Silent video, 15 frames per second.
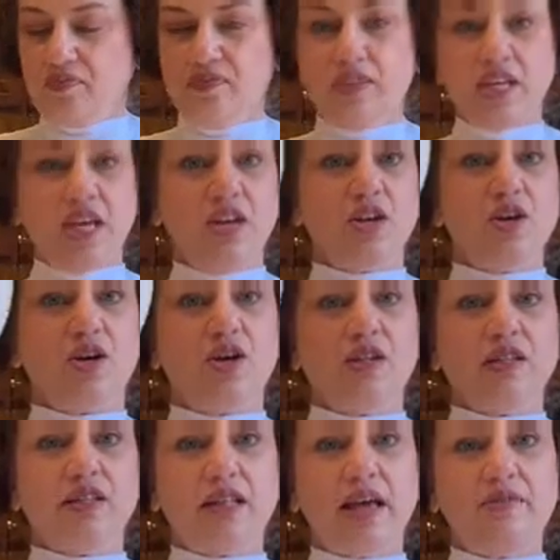Take your
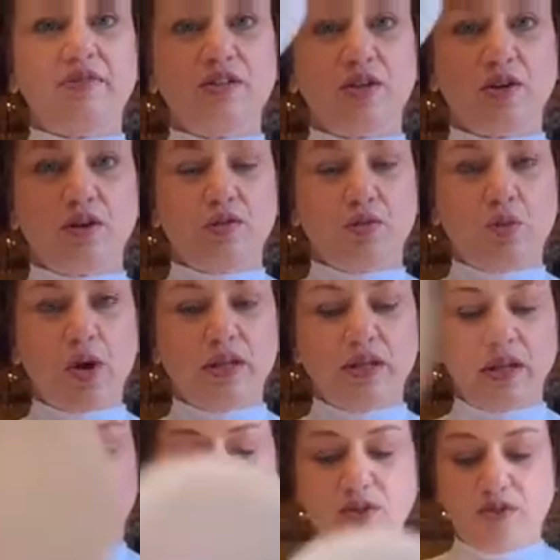one
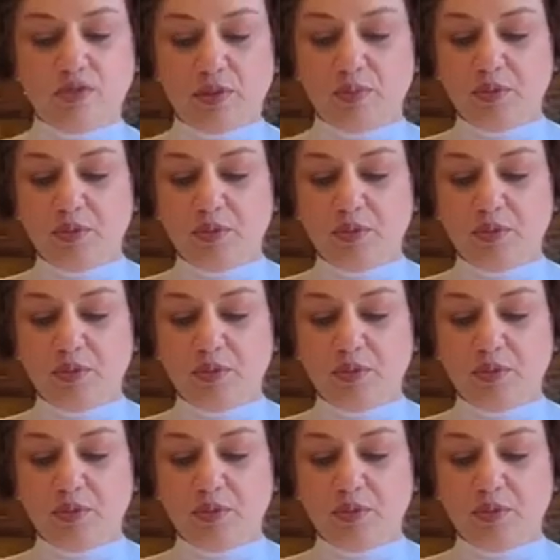leftover